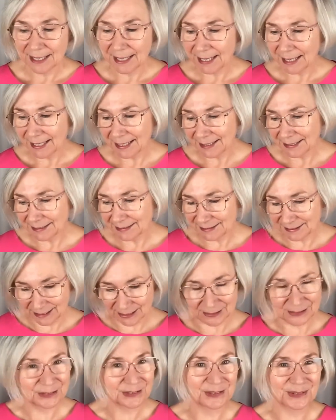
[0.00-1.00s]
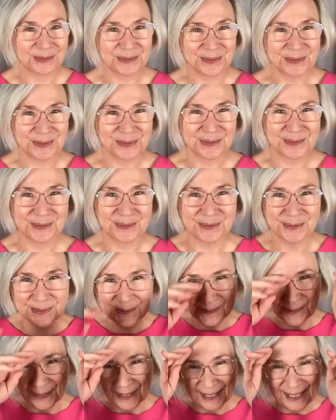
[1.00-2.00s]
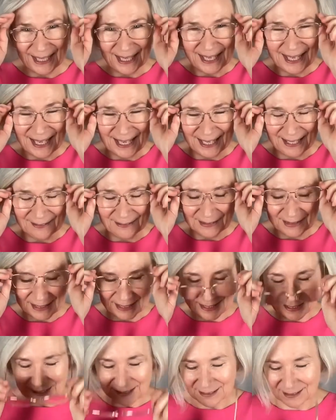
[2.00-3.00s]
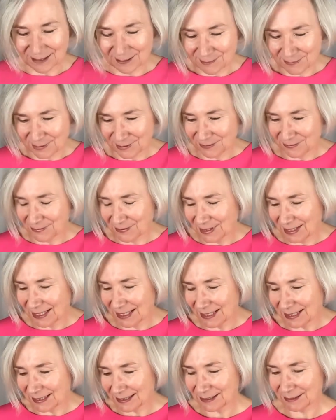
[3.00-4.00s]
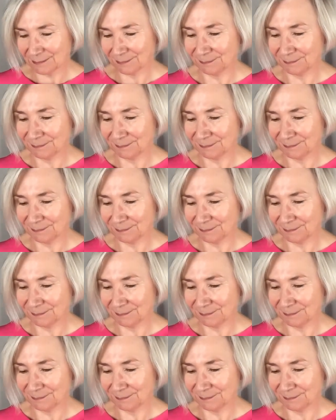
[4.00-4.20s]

And I'll show you what I have as an example of that.